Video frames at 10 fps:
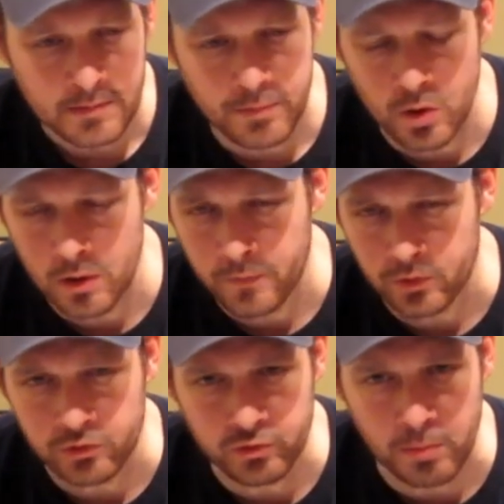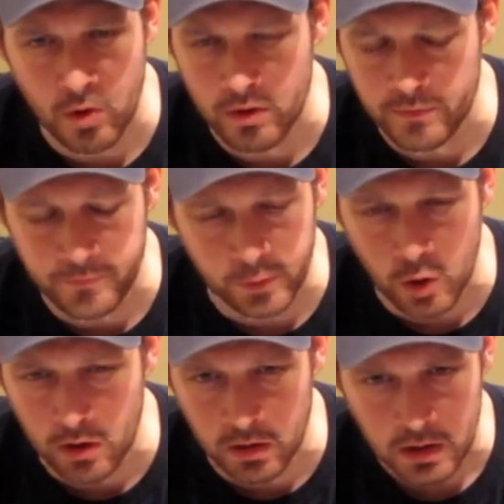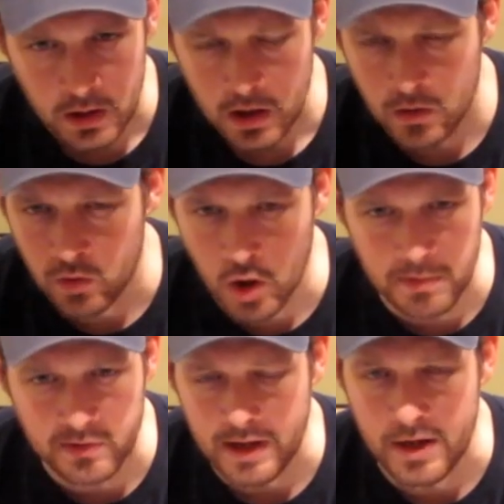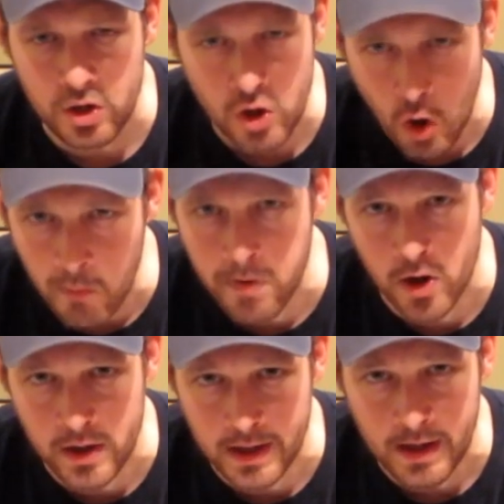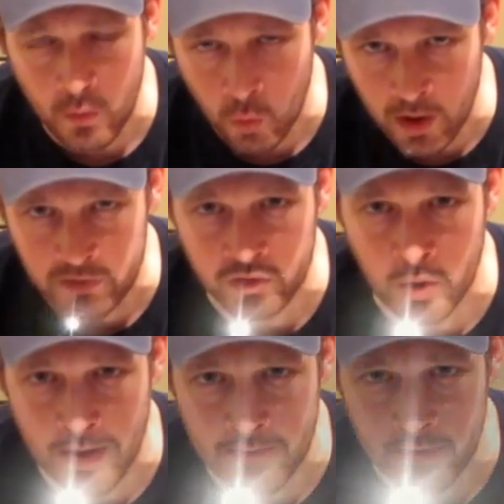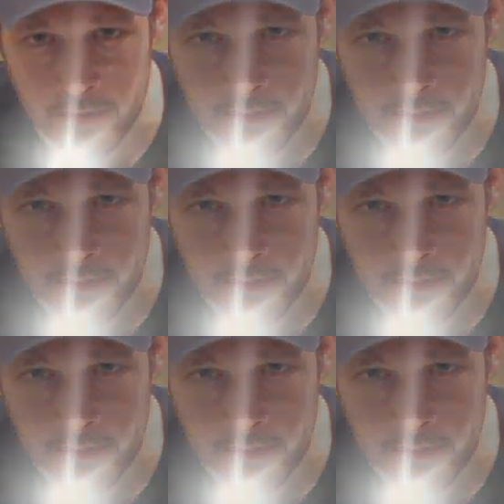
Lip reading: Beautiful, small, floral aromas and no burning whatsoever.